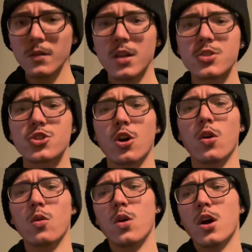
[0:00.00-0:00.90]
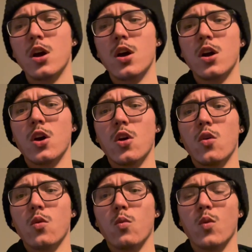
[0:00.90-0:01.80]
So
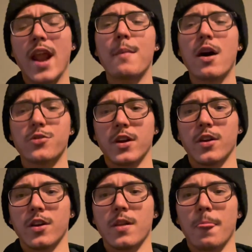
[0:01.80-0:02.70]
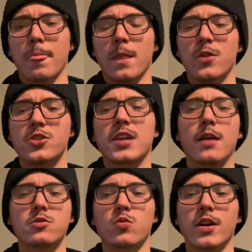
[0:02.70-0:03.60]
when I'm out there, there's
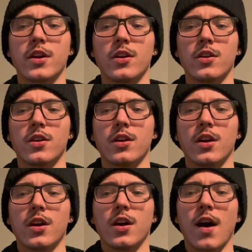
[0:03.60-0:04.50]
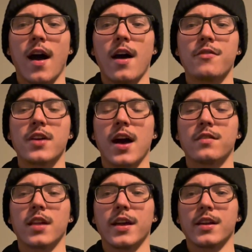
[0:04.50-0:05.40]
times where I've gotten
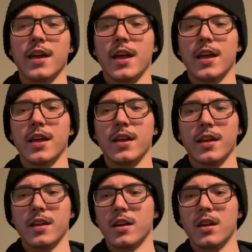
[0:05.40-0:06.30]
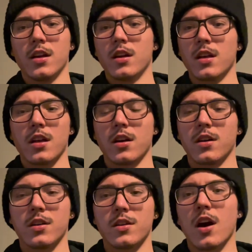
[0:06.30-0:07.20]
like a
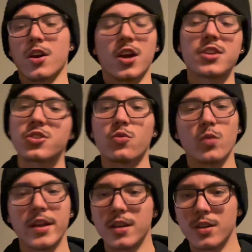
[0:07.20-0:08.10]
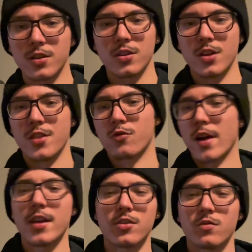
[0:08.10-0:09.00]
gust of wind in the
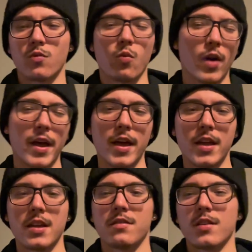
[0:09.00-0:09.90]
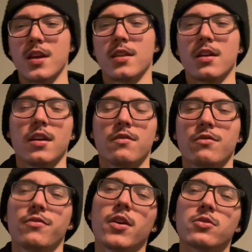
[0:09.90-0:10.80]
right way and
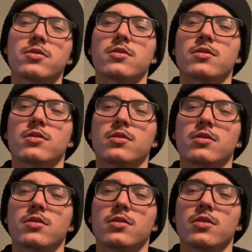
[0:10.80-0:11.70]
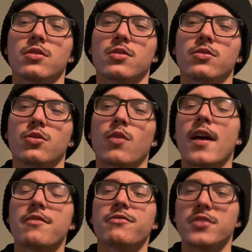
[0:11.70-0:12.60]
felt the right
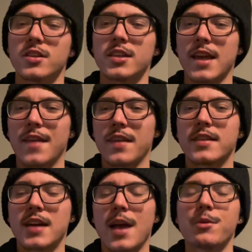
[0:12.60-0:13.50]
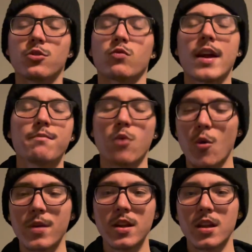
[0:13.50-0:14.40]
feeling at that time, at the right moment,